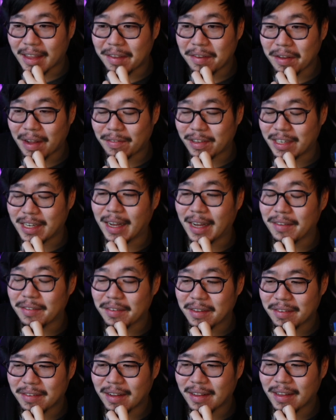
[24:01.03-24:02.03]
they still have a
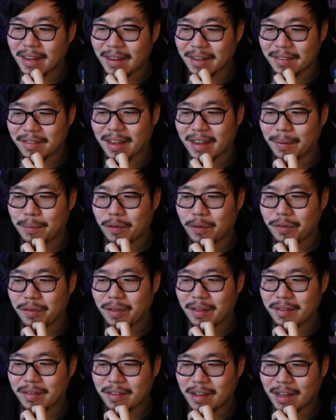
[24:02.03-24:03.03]
chance. It's not like it's game over.
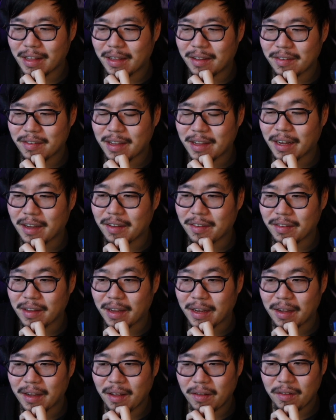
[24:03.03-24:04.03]
It's not like this deck is
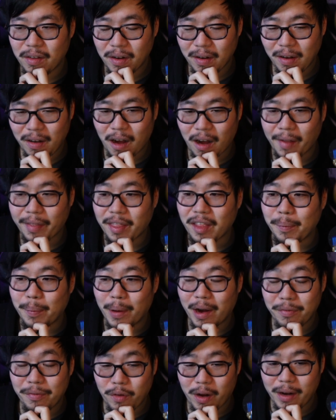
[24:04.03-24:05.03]
like godly,
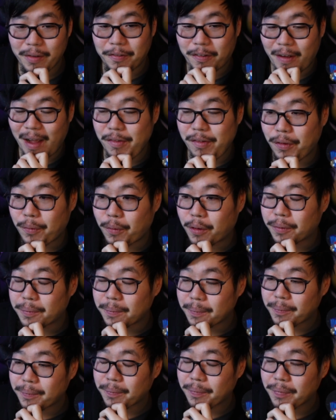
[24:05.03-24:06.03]
but I've won 5 in a row.
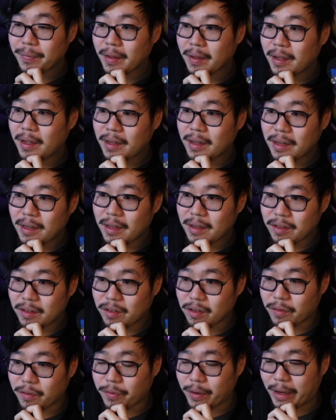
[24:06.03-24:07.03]

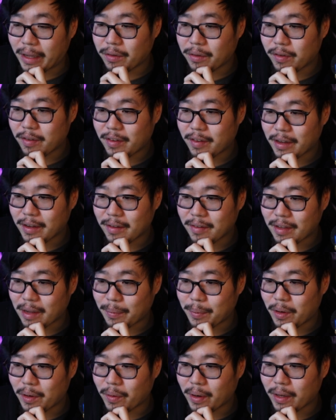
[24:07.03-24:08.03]
So if we get to 6,
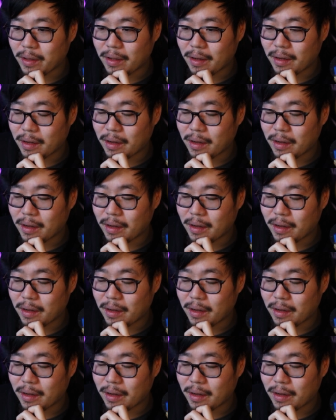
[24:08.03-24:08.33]
that'd be great.